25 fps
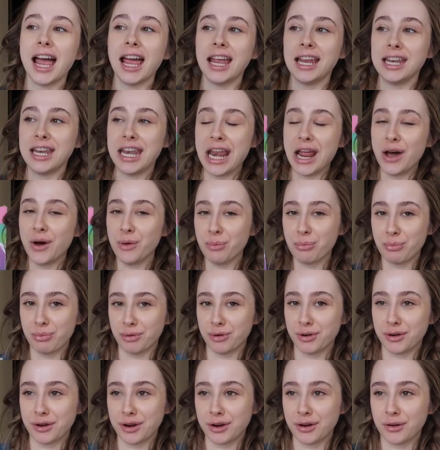a
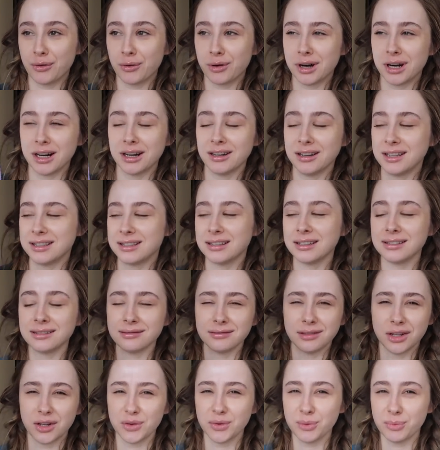notebook, or is
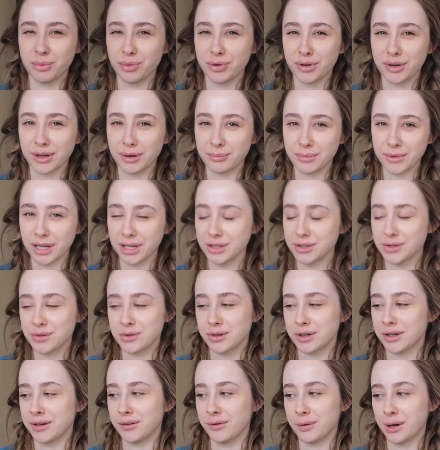it notebook? I'm not
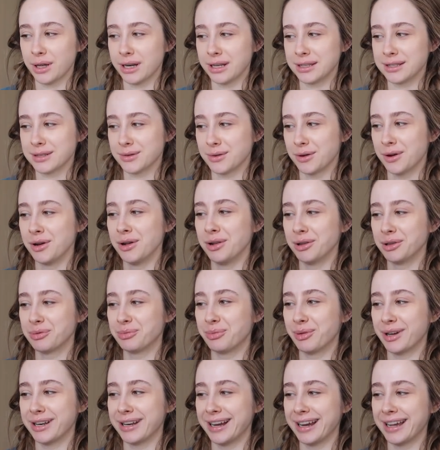sure what it's
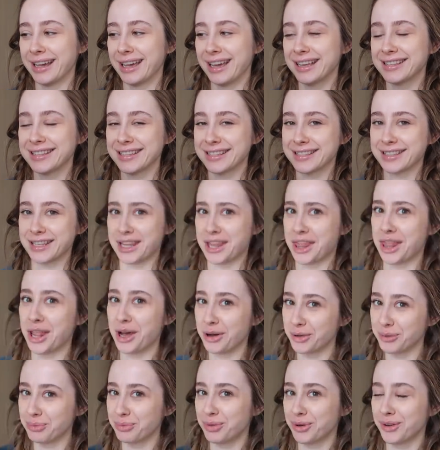called, but I guess it's a
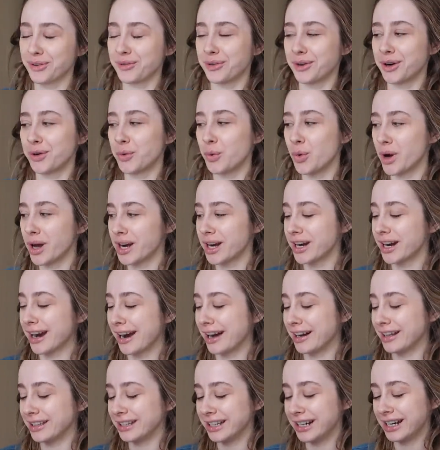notebook for
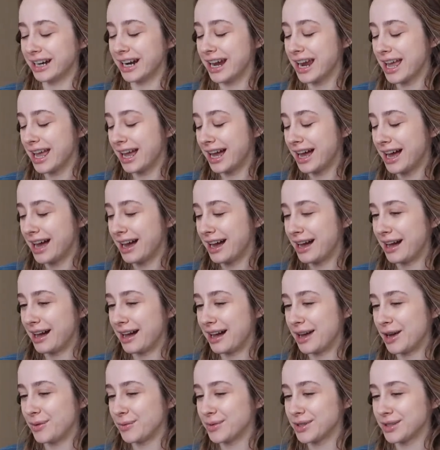watercolor.
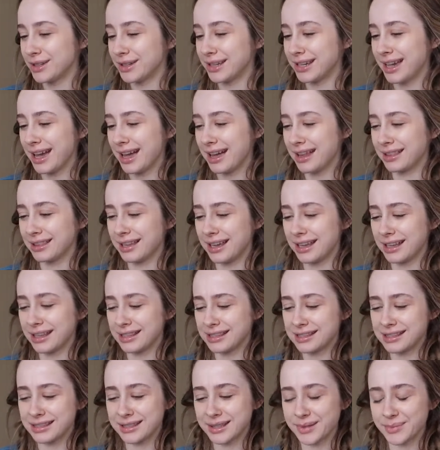So yeah,
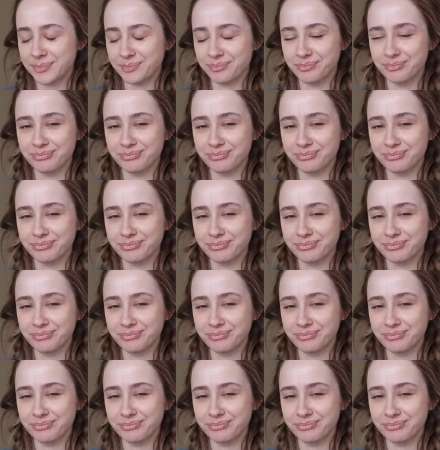let's